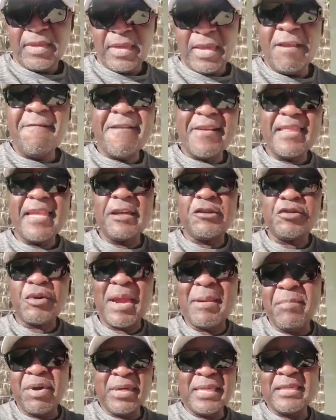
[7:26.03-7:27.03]

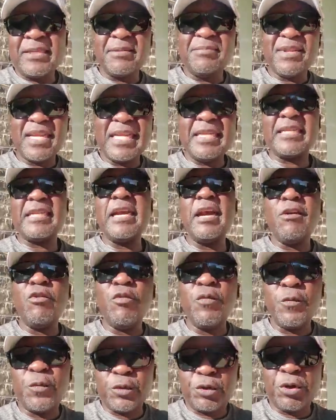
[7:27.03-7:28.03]
tribalism, they say,
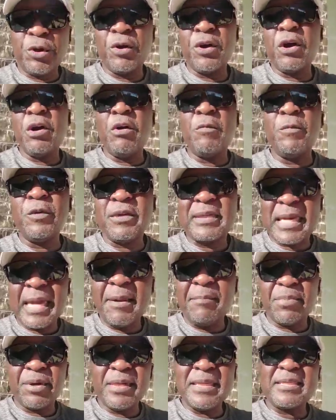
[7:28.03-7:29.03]
Tonga
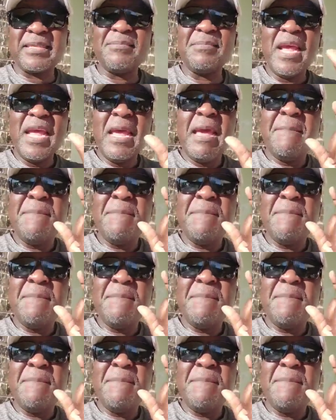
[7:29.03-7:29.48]
tribalism,